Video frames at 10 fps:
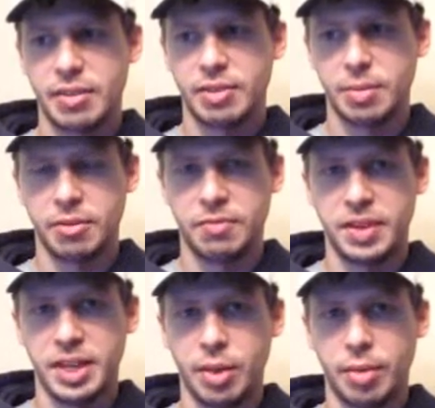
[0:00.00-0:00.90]
from the
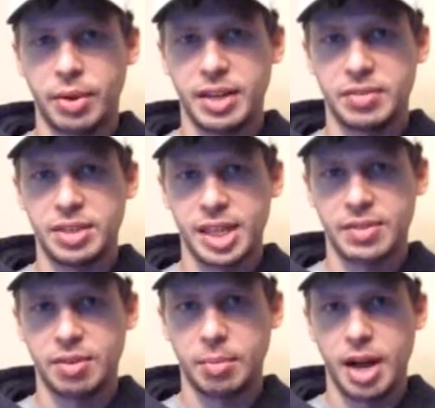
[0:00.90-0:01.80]
field, 3 of 6
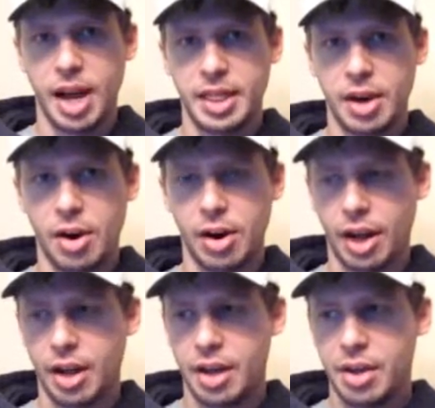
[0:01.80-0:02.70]
from behind the arc
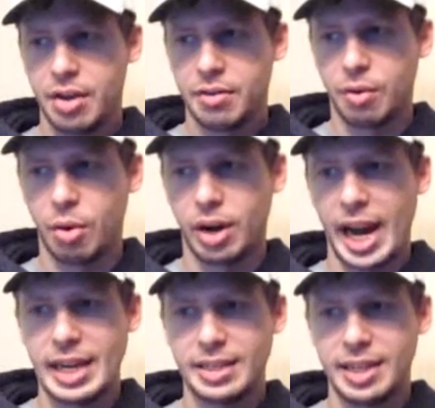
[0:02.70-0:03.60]
for
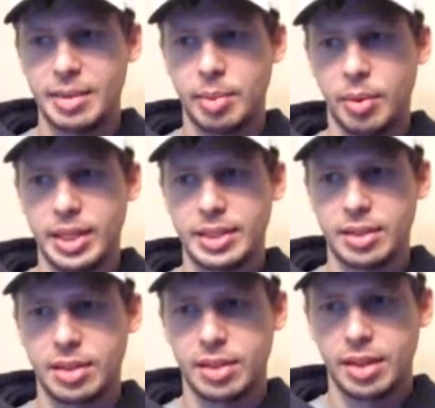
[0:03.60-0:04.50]
18
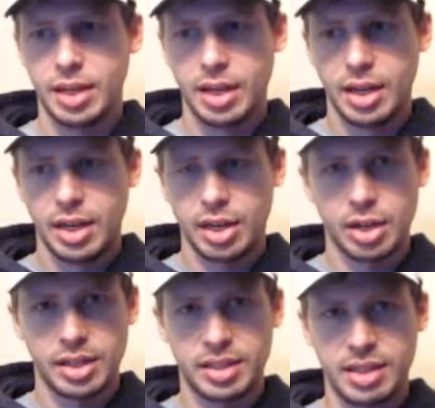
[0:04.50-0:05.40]
points.
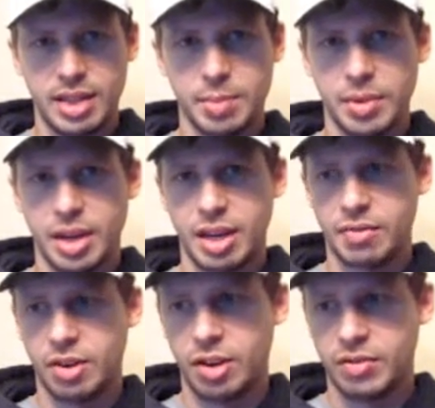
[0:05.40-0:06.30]
Good to see him getting
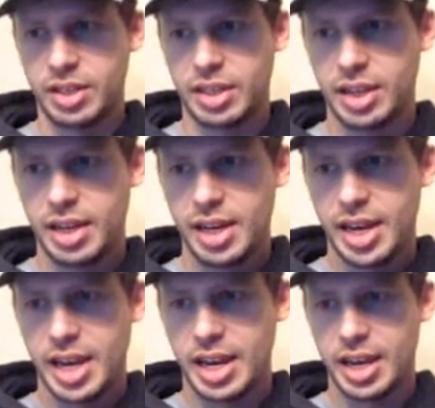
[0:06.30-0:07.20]
involved.
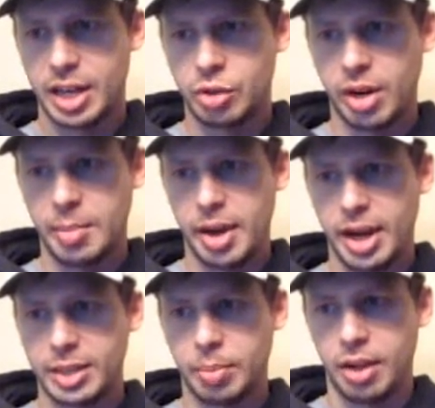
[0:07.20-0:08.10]
And uh, Trey
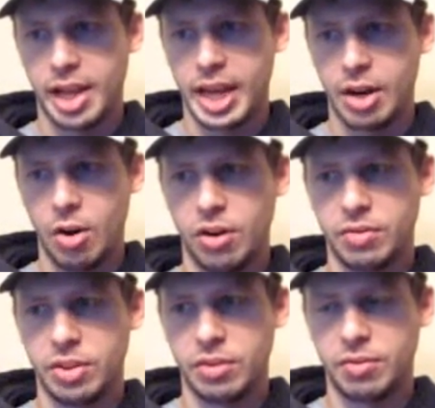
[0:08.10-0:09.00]
Pettis played 0
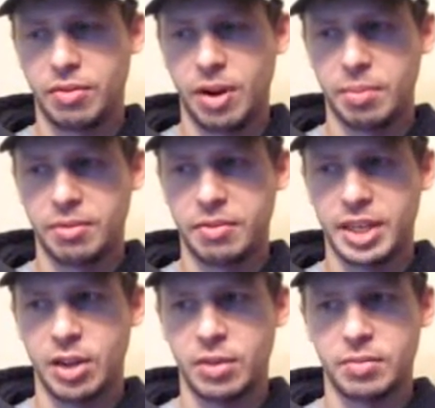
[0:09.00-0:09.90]
of 2 from the
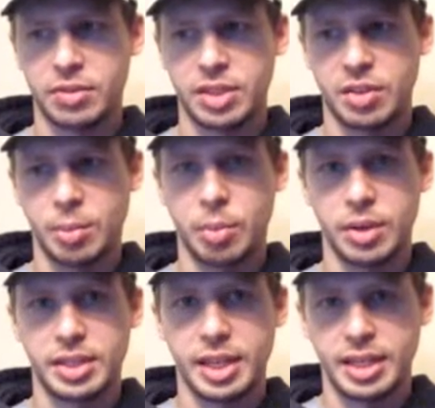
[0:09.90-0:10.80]
field for 0
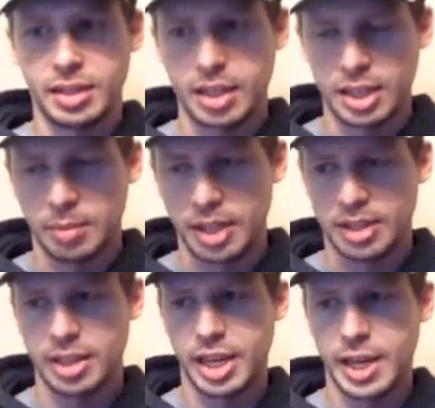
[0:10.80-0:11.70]
points. He had 6
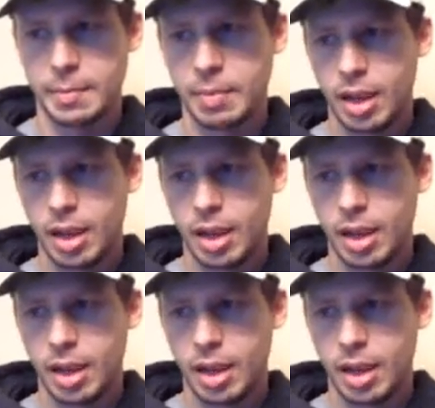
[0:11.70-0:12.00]
minutes in the game.